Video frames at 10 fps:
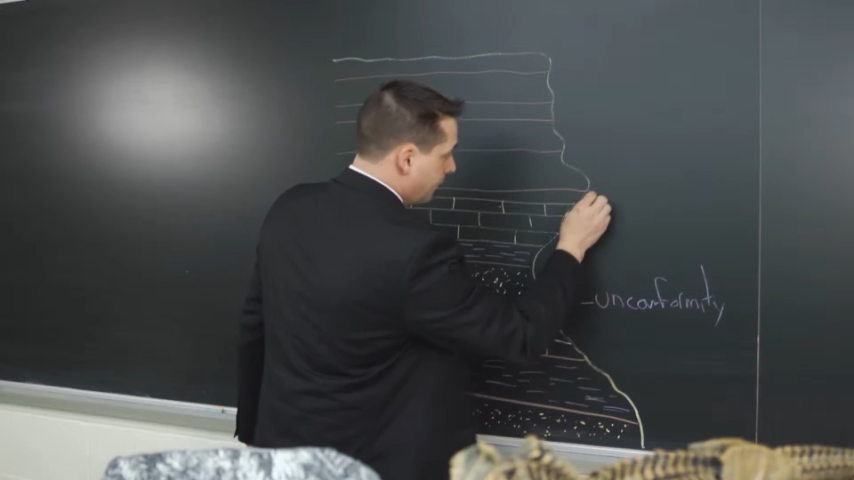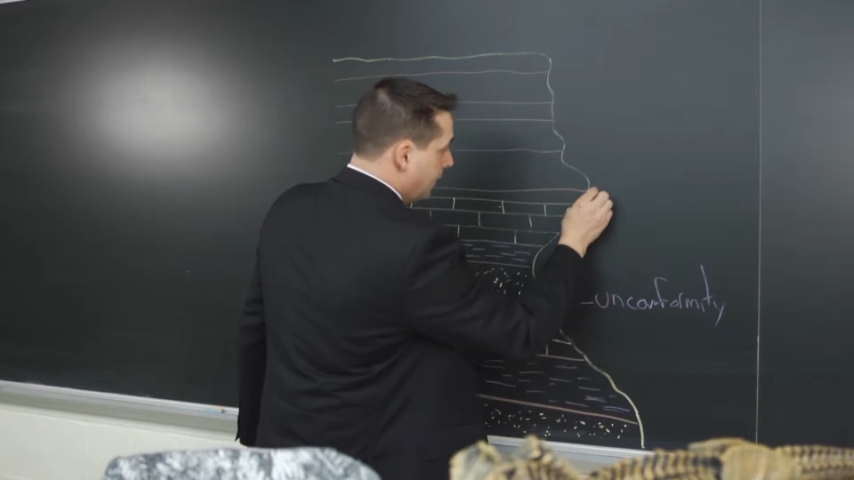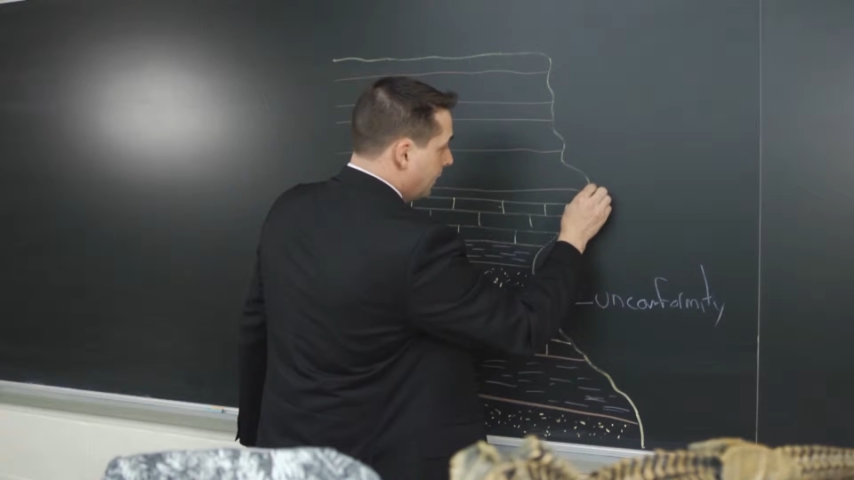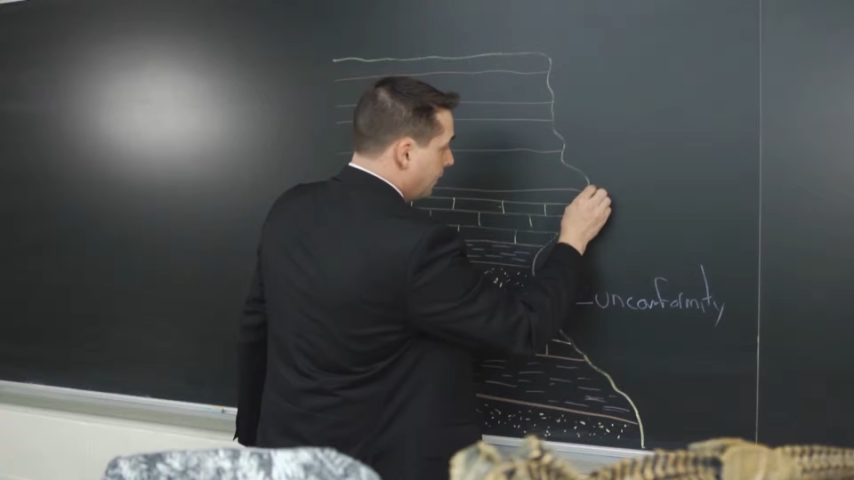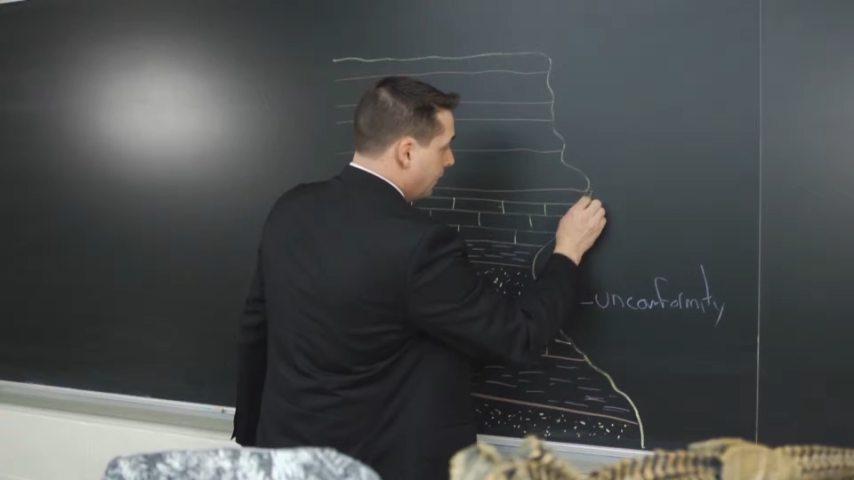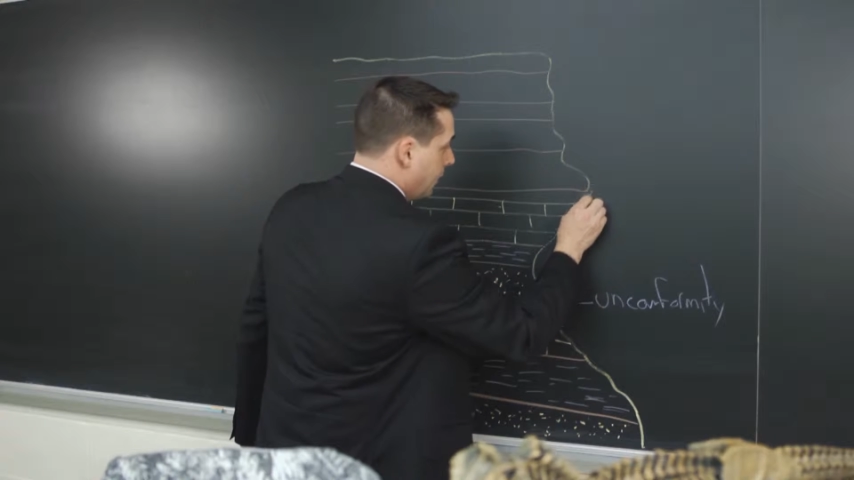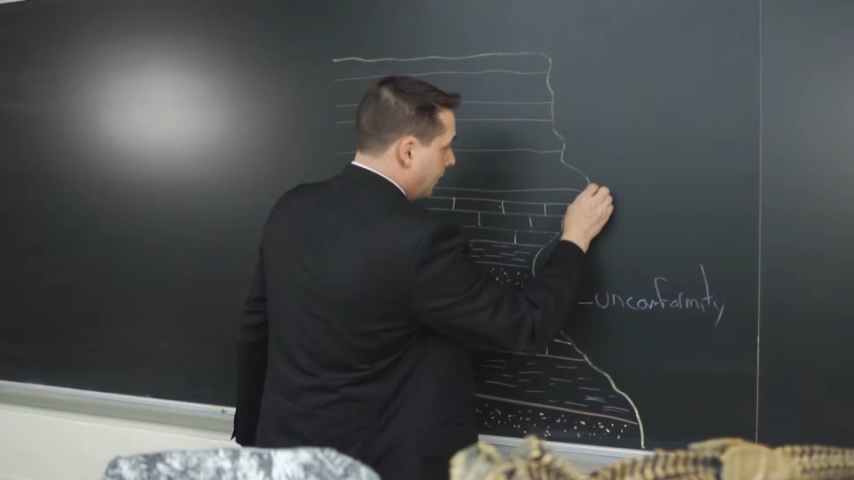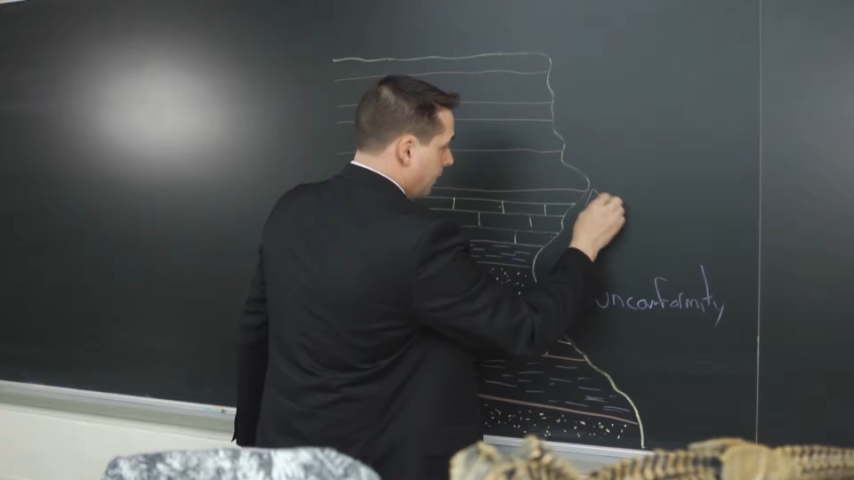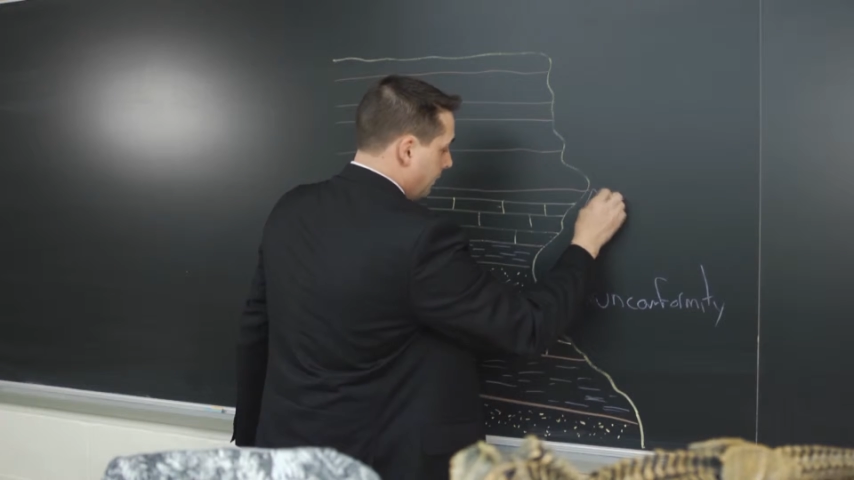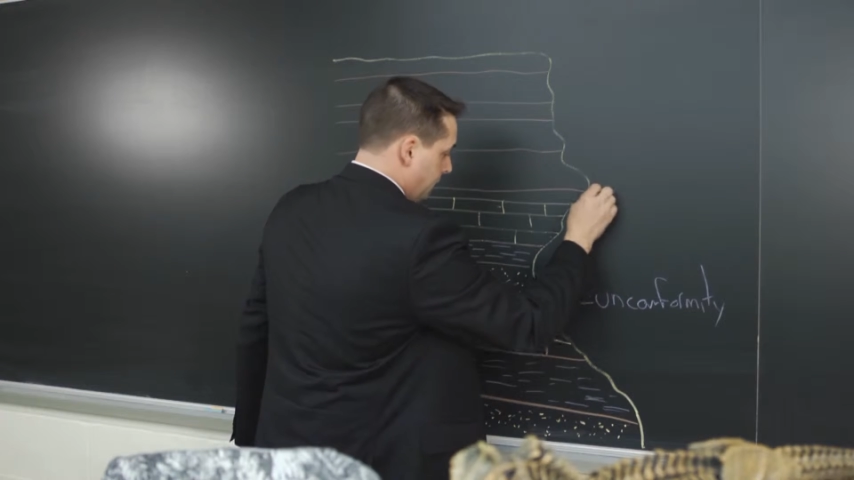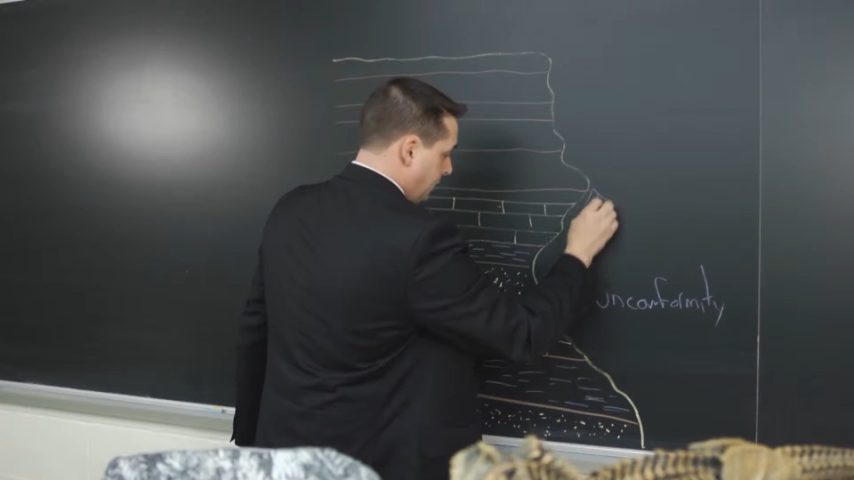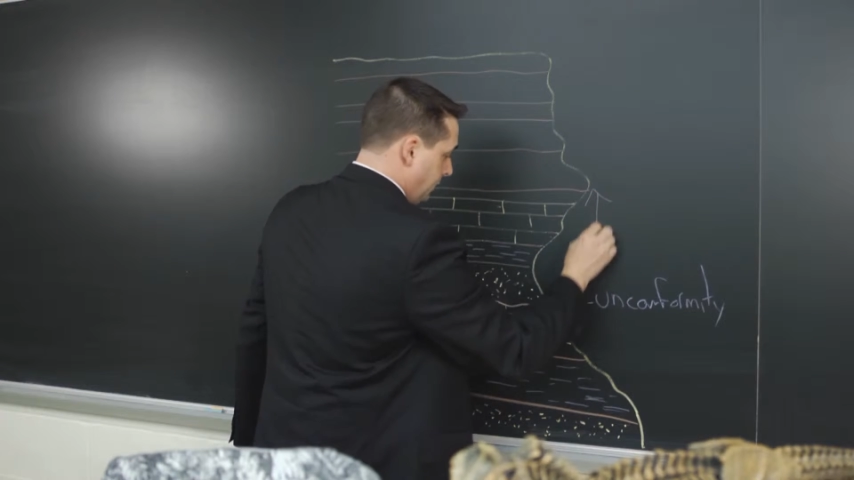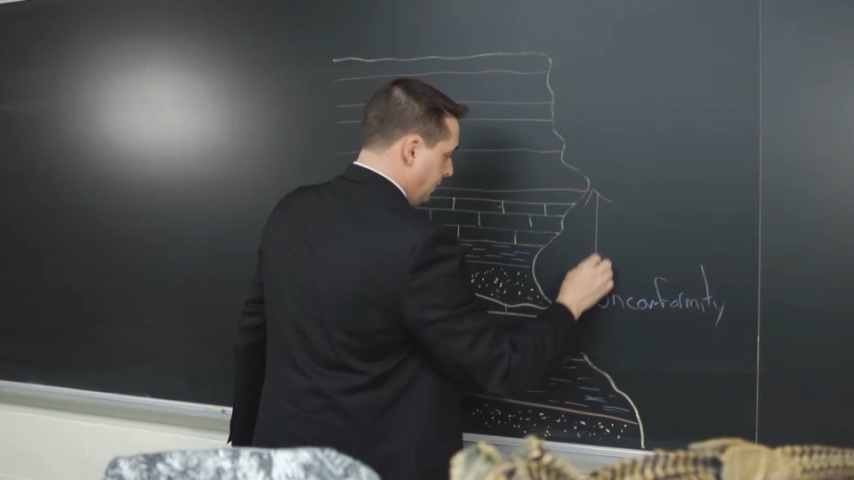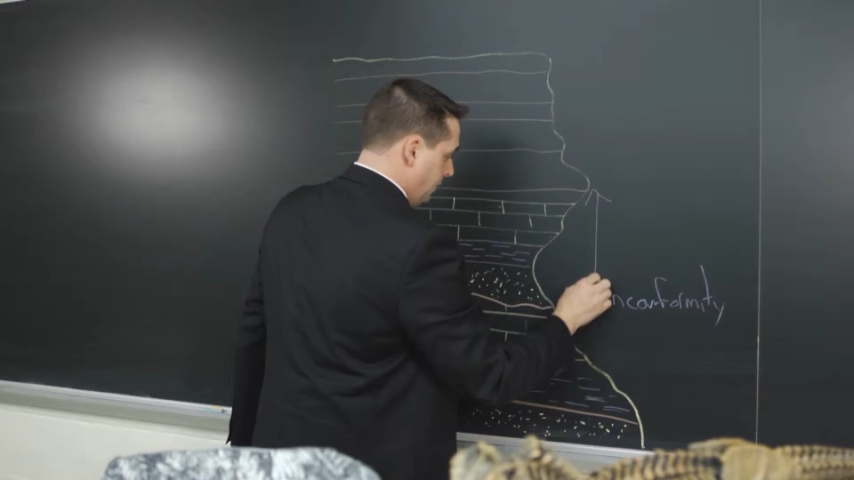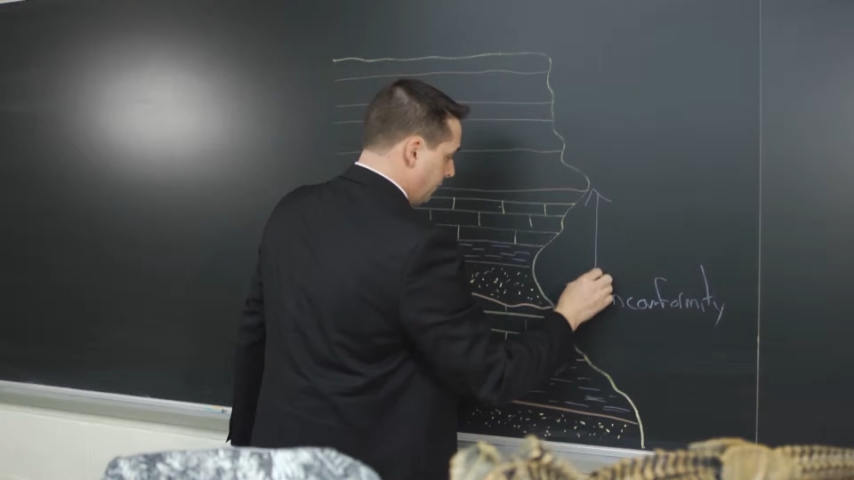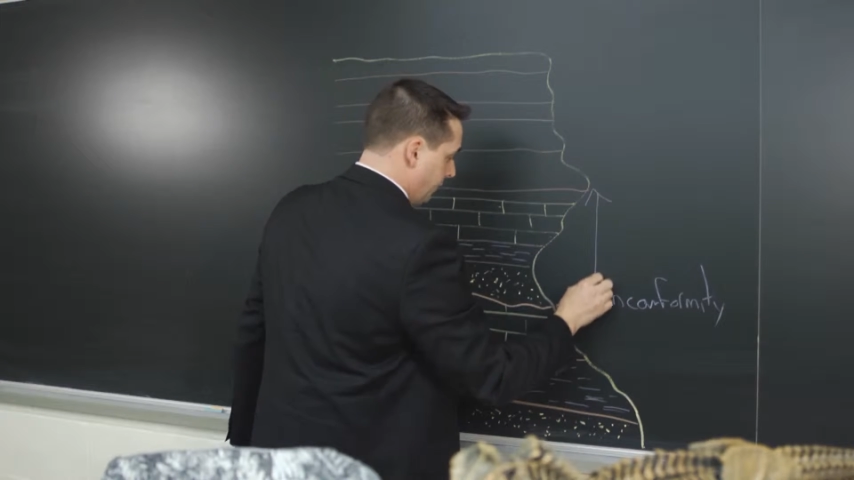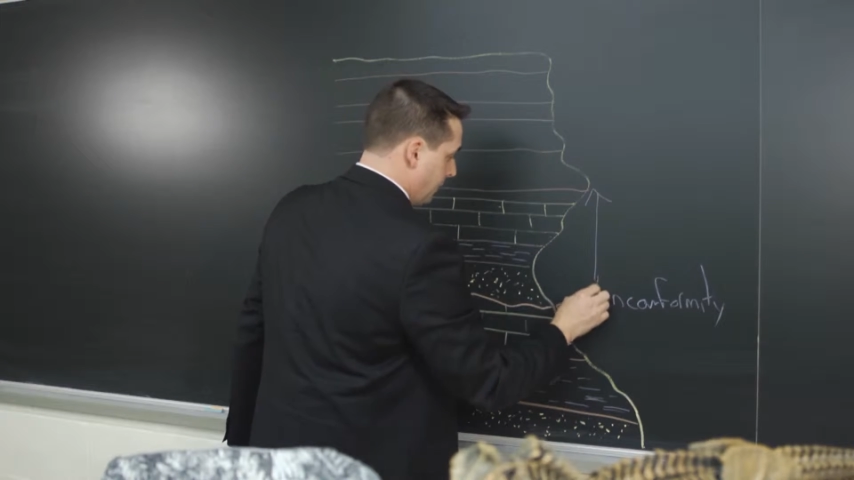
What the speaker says: Hi, I'm Sean Tvelia,